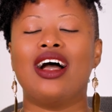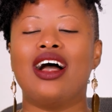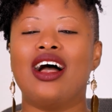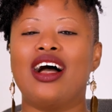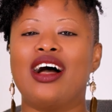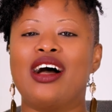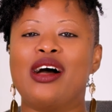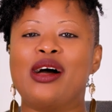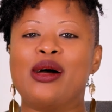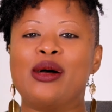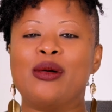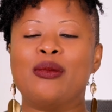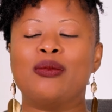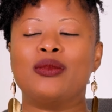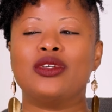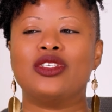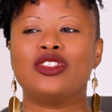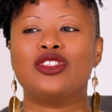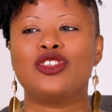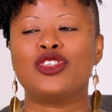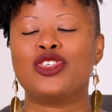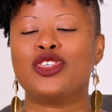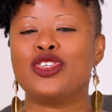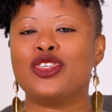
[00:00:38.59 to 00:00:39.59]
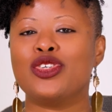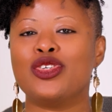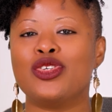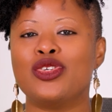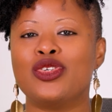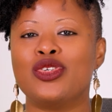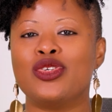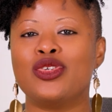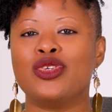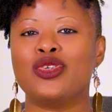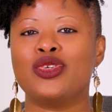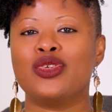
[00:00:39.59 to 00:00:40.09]

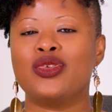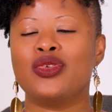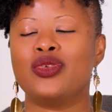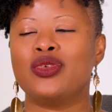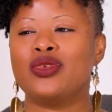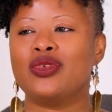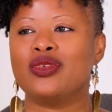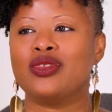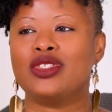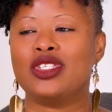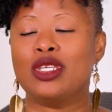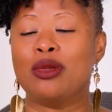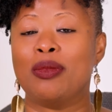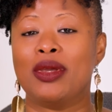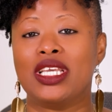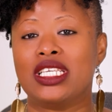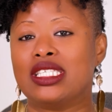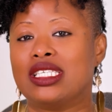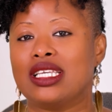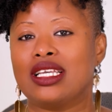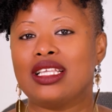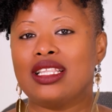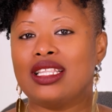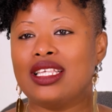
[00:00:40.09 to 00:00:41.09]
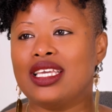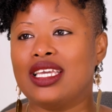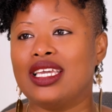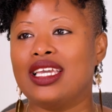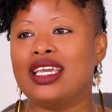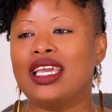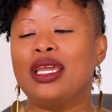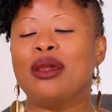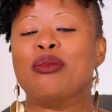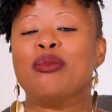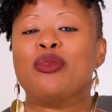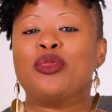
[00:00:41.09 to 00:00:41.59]
to
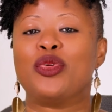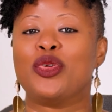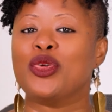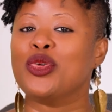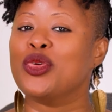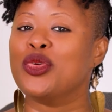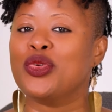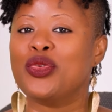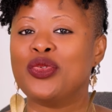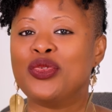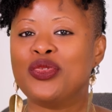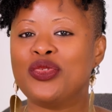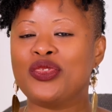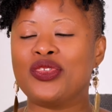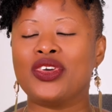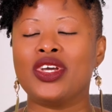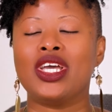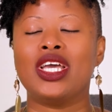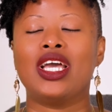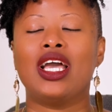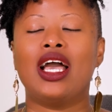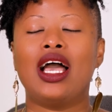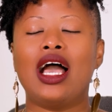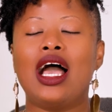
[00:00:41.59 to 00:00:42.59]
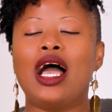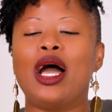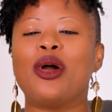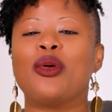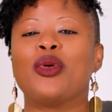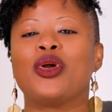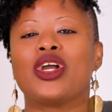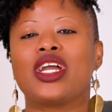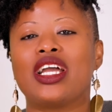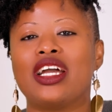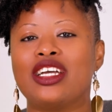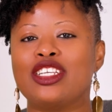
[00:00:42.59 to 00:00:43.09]
basically improve
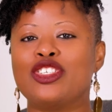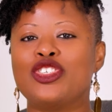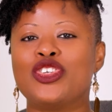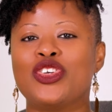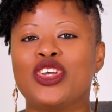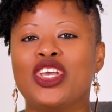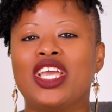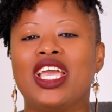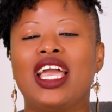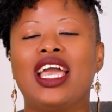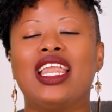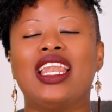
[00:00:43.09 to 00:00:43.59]
our country.